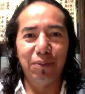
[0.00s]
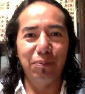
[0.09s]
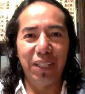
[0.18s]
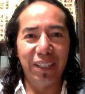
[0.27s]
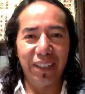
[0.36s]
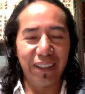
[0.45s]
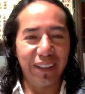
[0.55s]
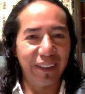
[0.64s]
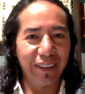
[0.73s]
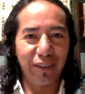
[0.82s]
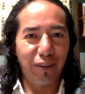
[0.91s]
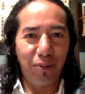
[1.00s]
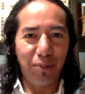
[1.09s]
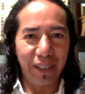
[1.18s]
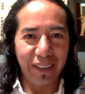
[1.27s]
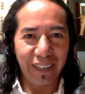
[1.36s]
many
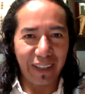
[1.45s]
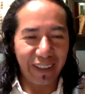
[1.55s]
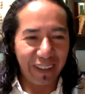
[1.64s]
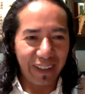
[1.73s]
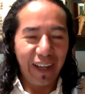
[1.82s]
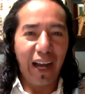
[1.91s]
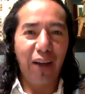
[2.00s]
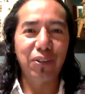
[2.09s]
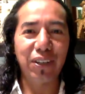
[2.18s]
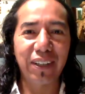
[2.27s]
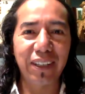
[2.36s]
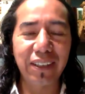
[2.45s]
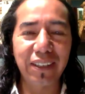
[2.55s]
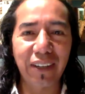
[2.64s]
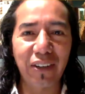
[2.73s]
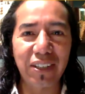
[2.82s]
companies are after these
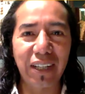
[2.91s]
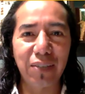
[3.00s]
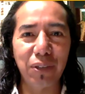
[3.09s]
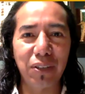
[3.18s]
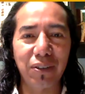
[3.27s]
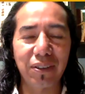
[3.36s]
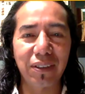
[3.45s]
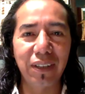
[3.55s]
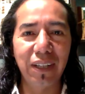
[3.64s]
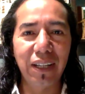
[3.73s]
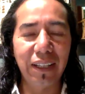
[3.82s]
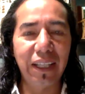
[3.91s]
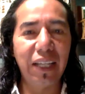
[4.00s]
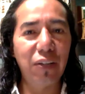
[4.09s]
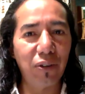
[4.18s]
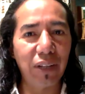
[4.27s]
sacred sites, because
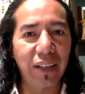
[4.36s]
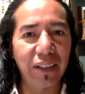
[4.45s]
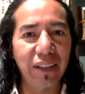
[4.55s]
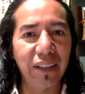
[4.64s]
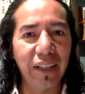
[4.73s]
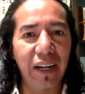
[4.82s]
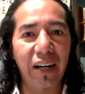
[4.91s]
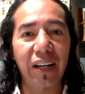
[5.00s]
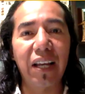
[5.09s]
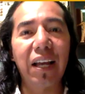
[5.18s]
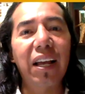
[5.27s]
they know that there are